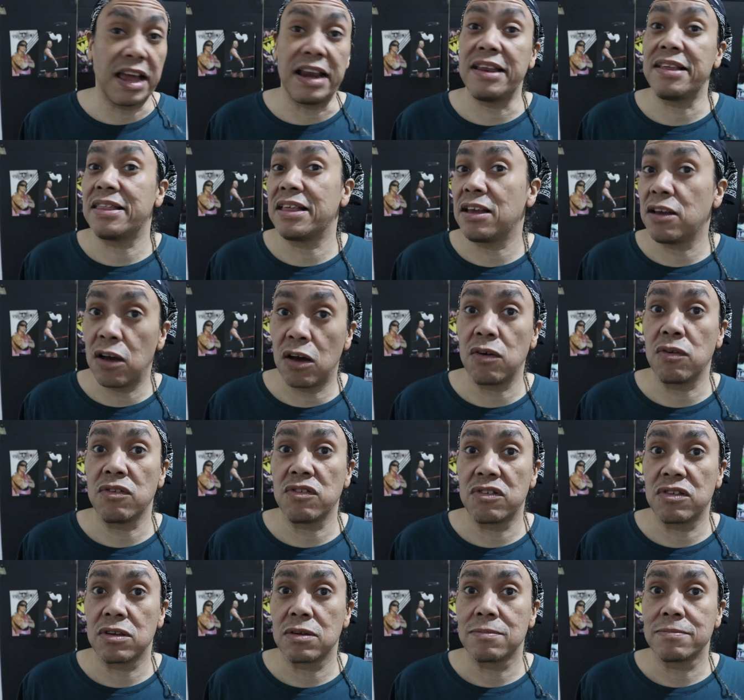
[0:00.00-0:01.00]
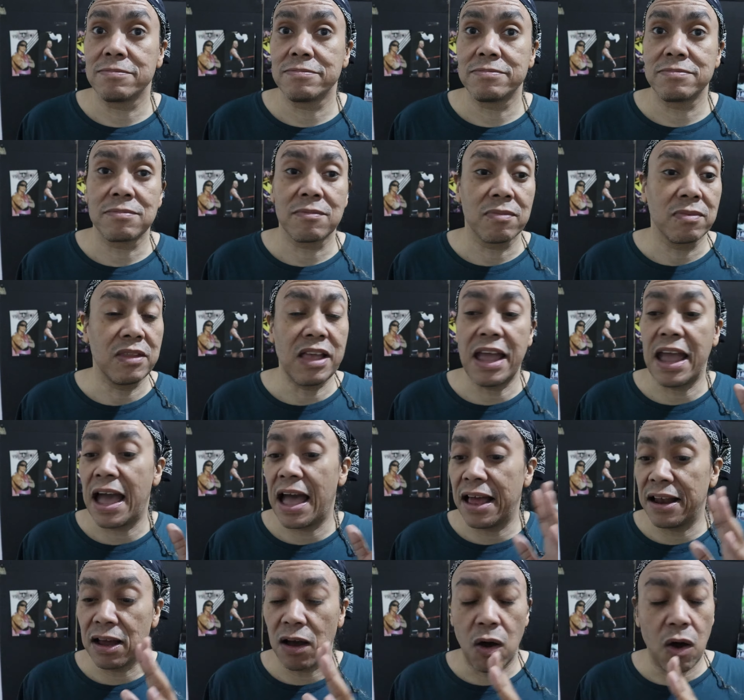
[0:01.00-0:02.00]
anything goes. They
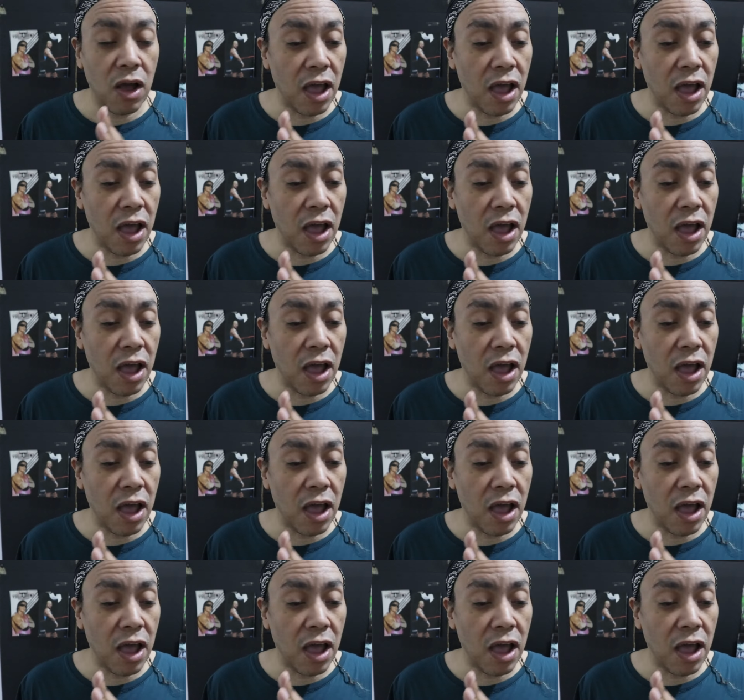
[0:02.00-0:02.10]
had